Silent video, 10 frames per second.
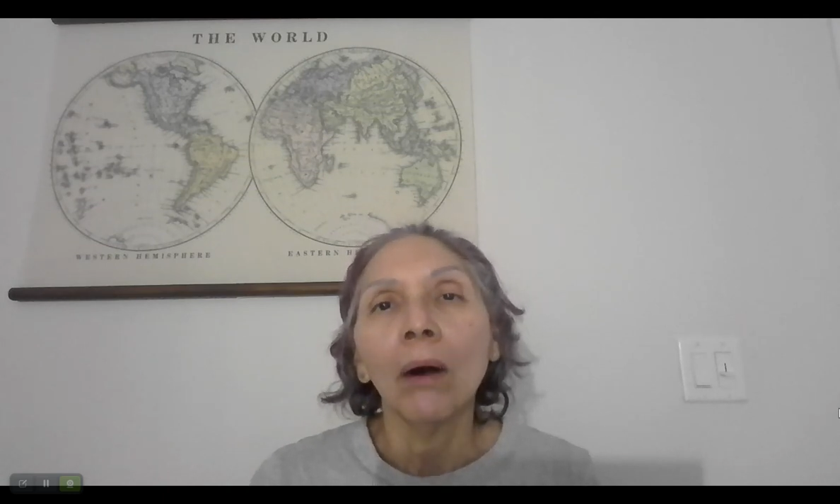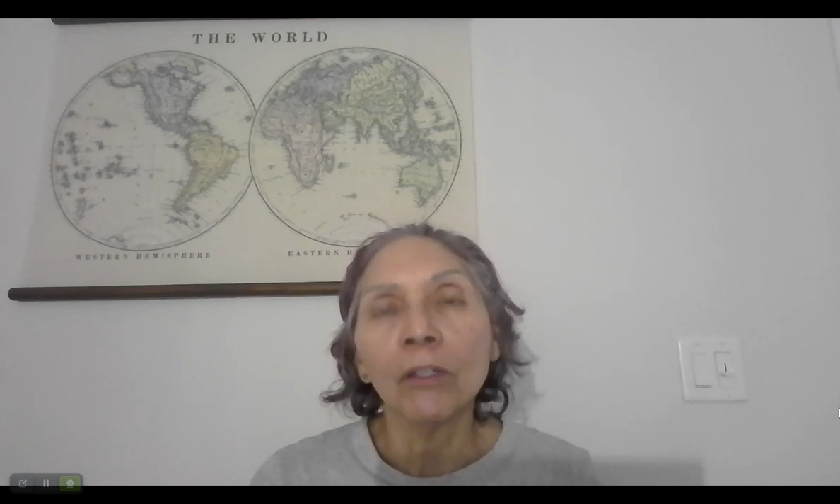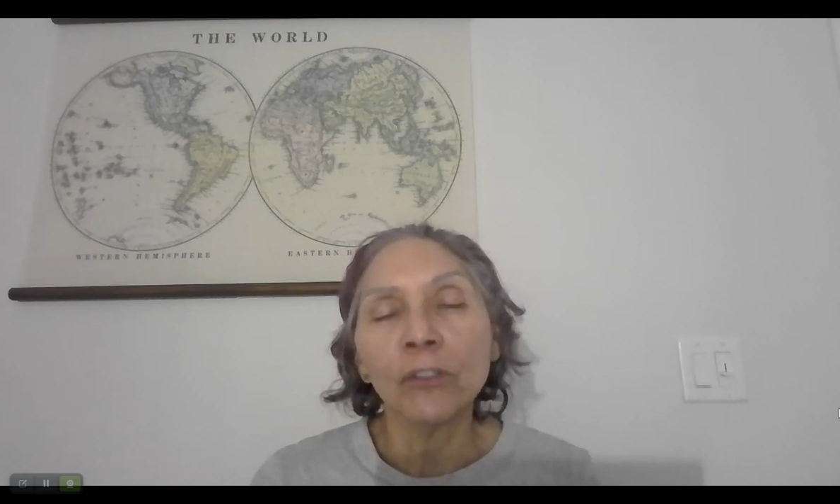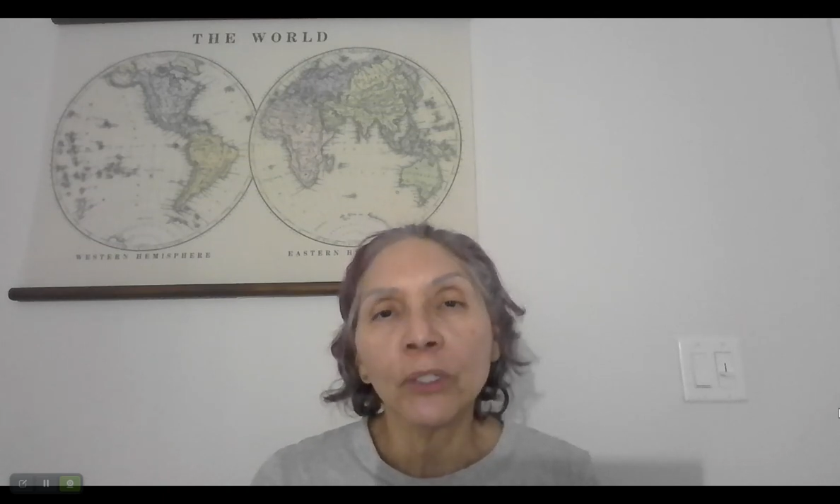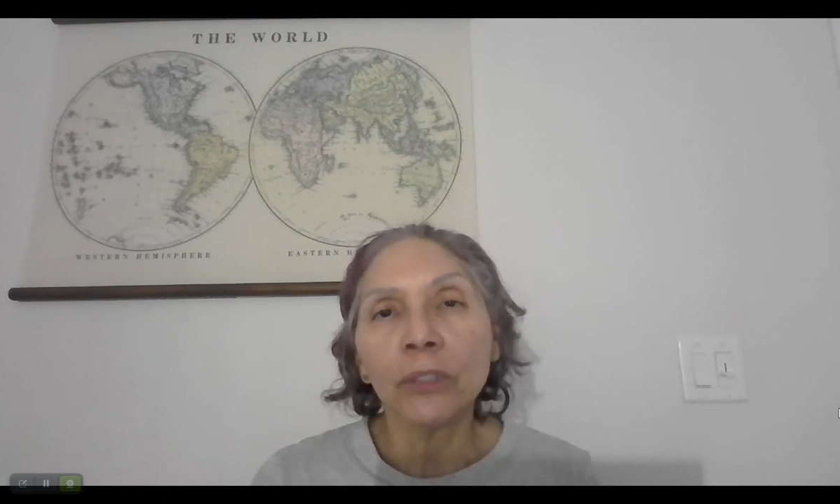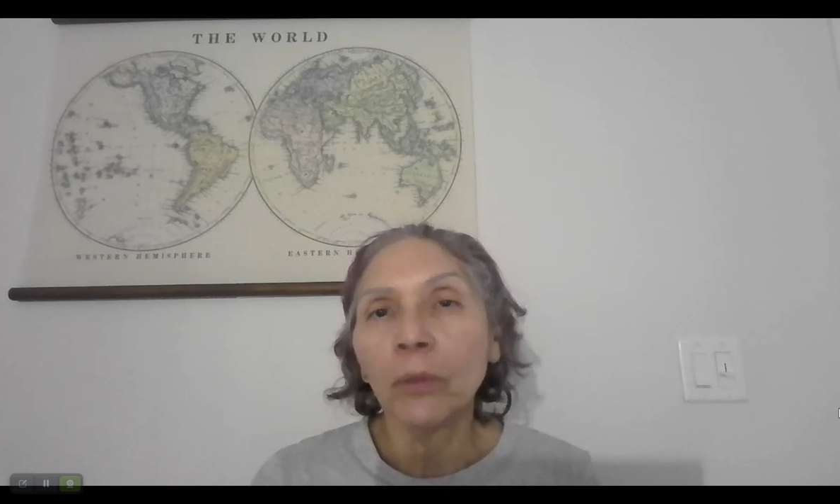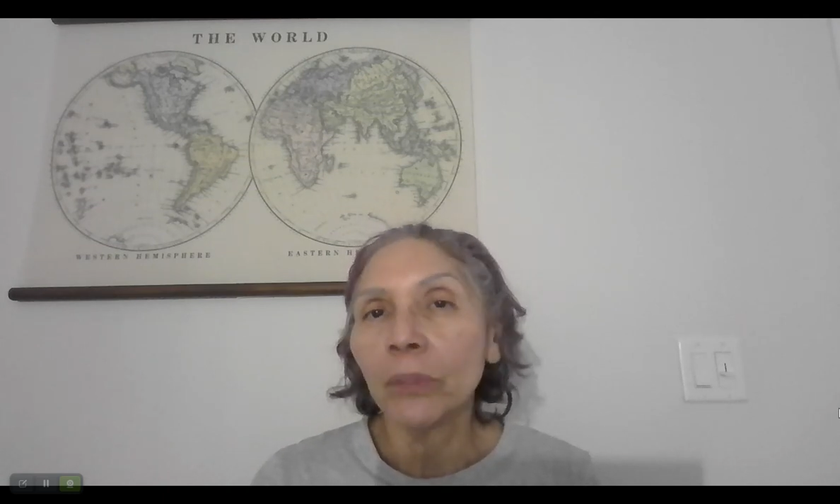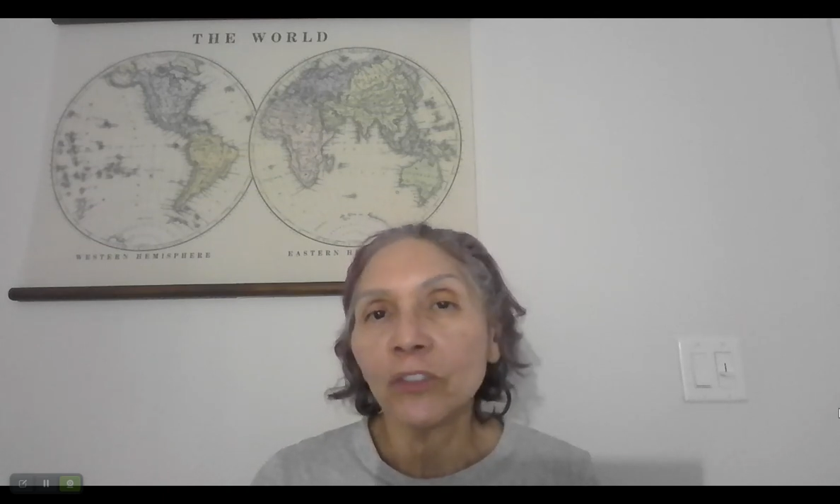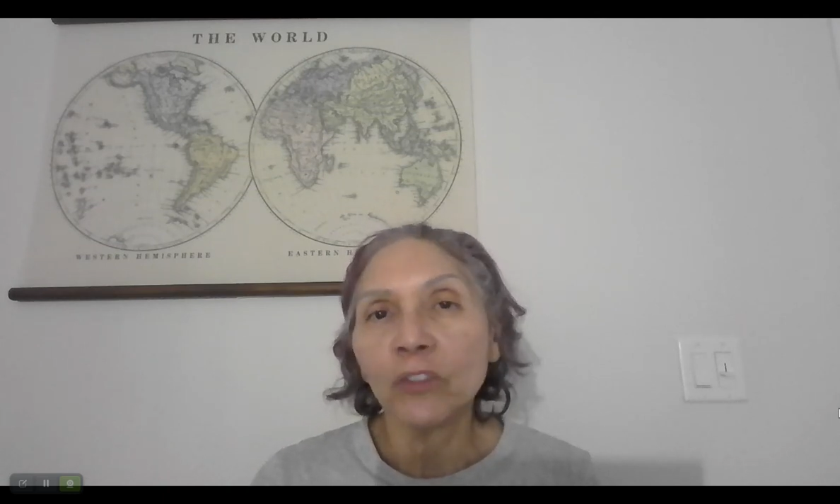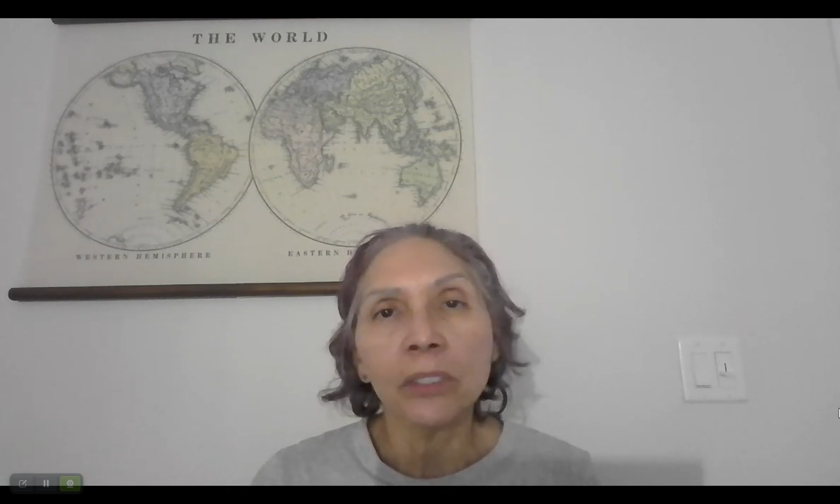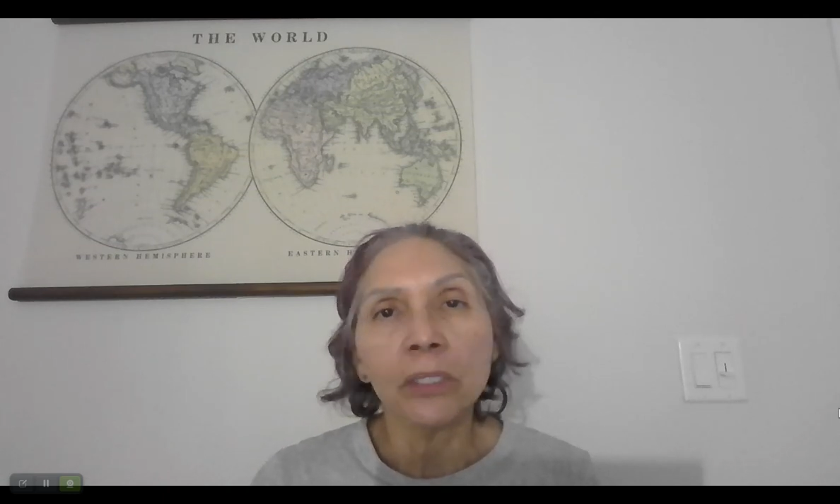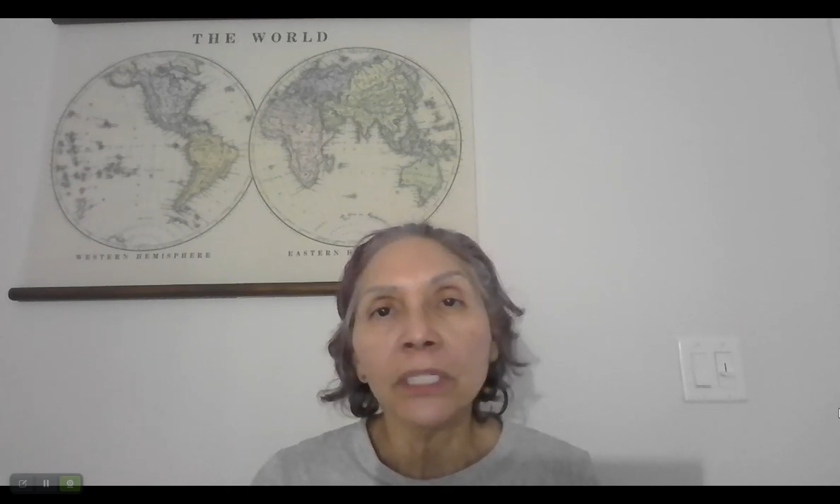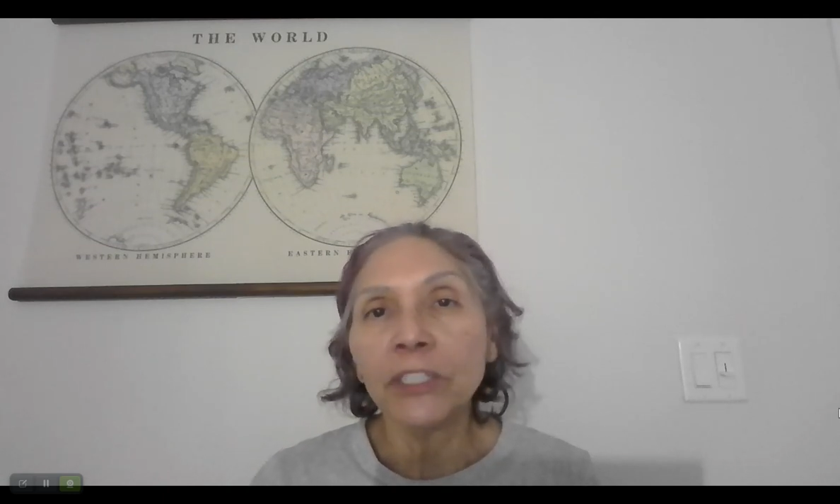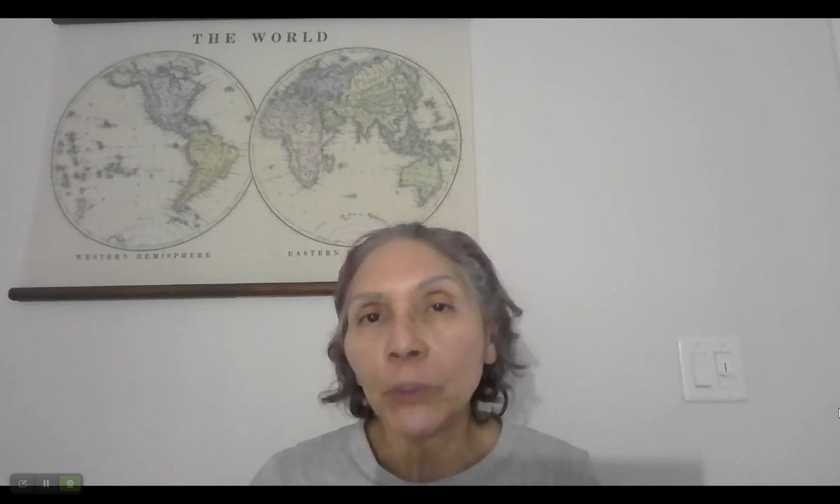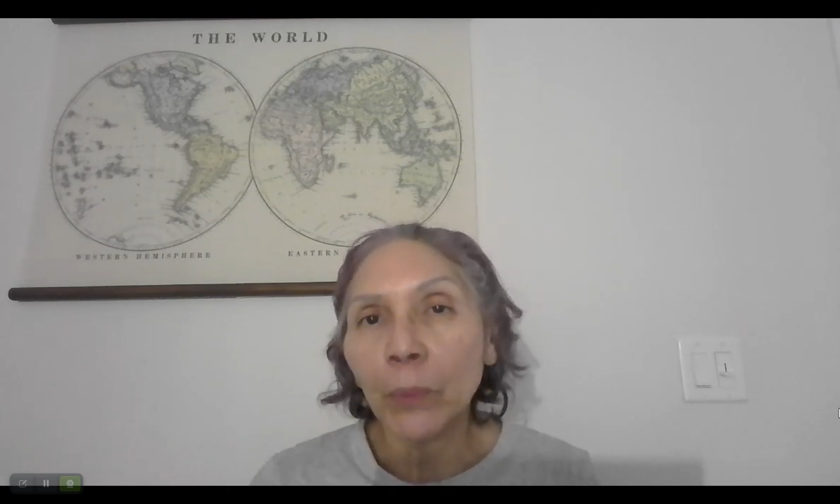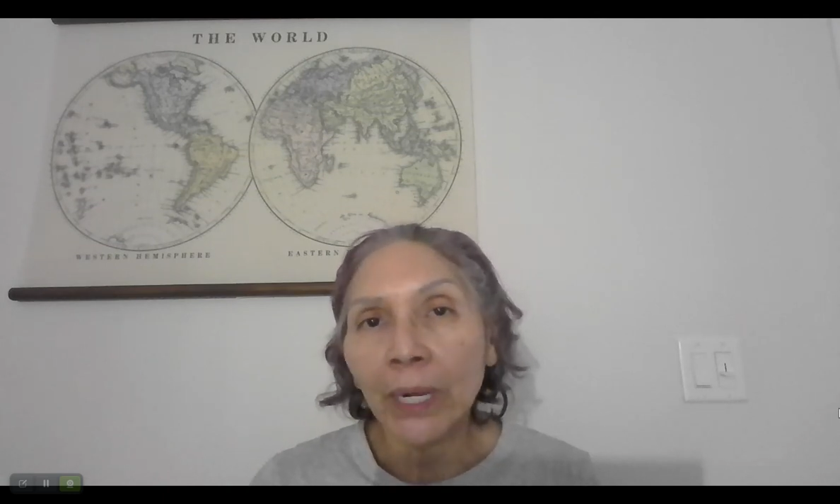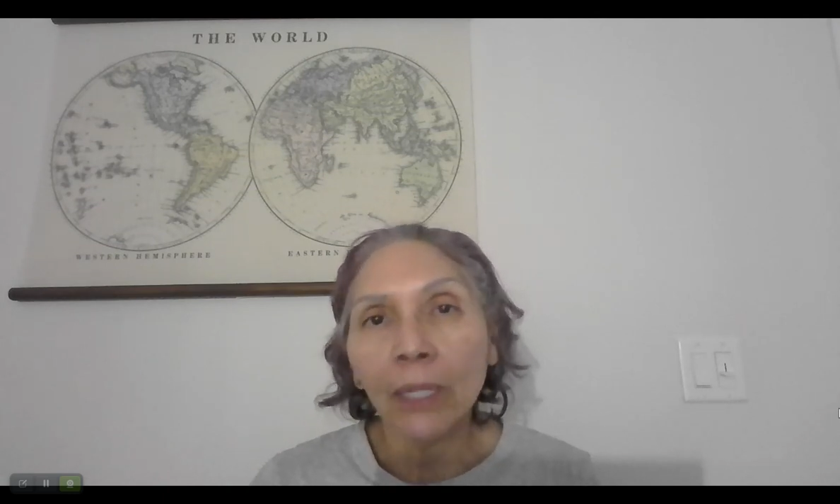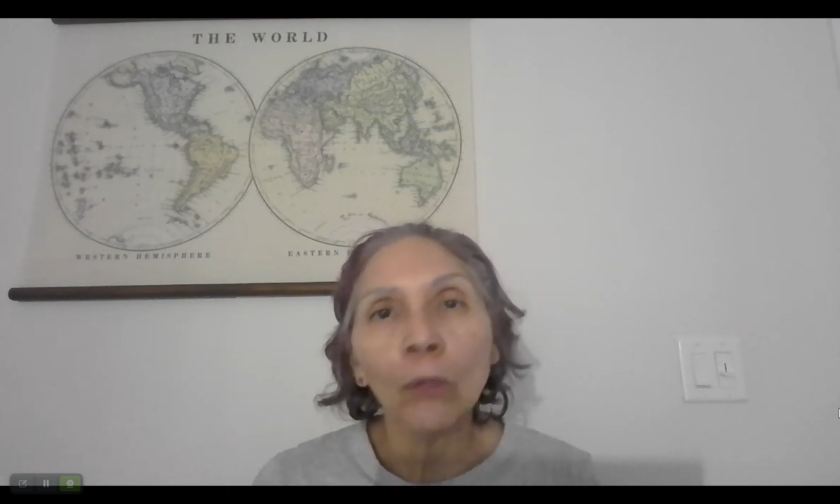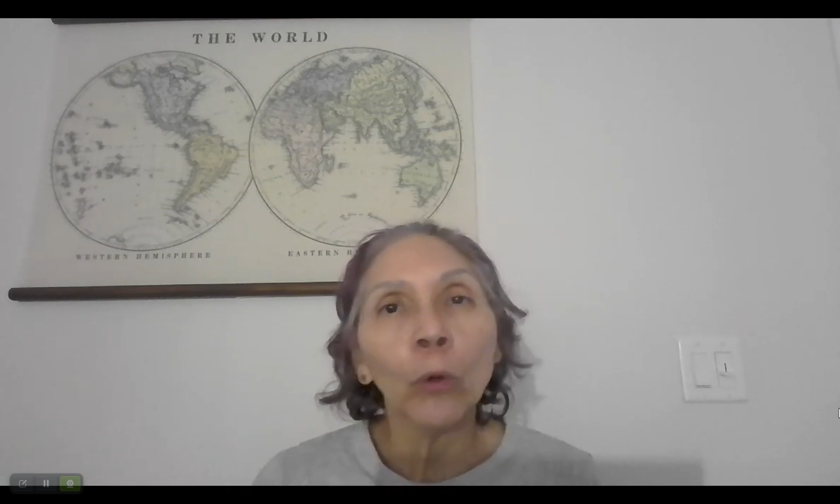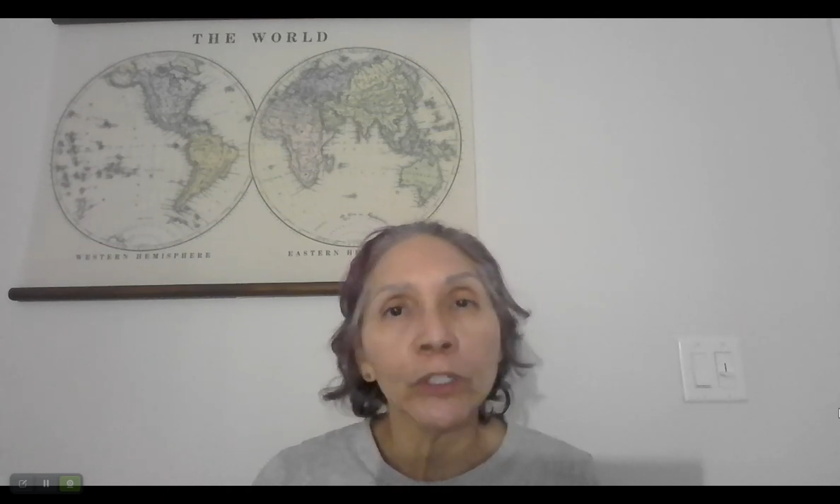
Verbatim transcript: also known as just D2L